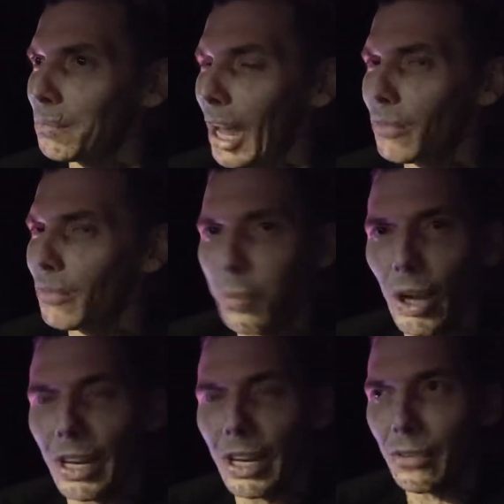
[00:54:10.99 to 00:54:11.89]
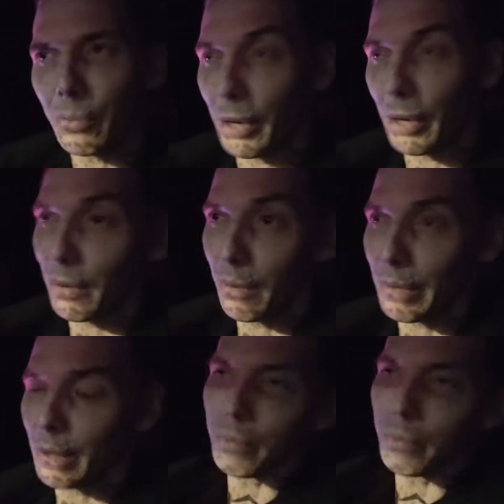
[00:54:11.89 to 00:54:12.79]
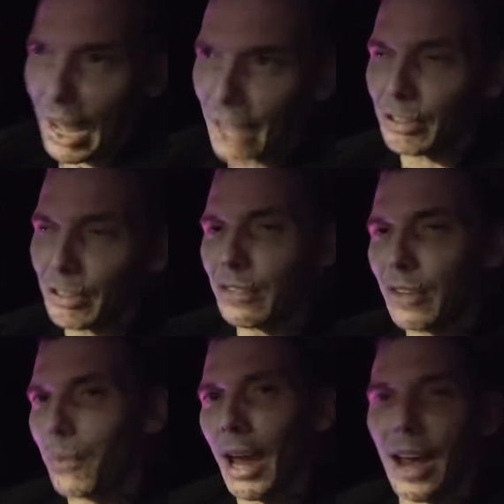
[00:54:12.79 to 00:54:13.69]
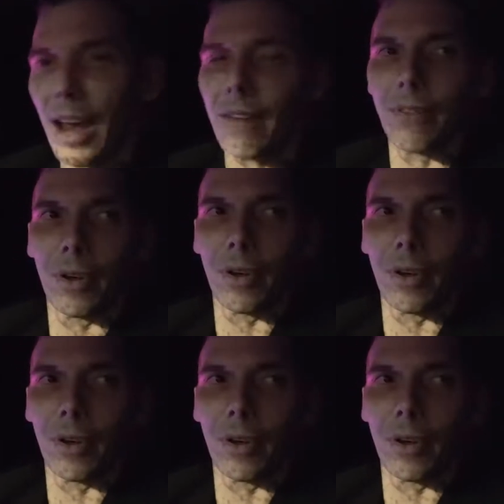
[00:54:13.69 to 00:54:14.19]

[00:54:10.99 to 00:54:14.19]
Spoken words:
that's what it is when you actually don't have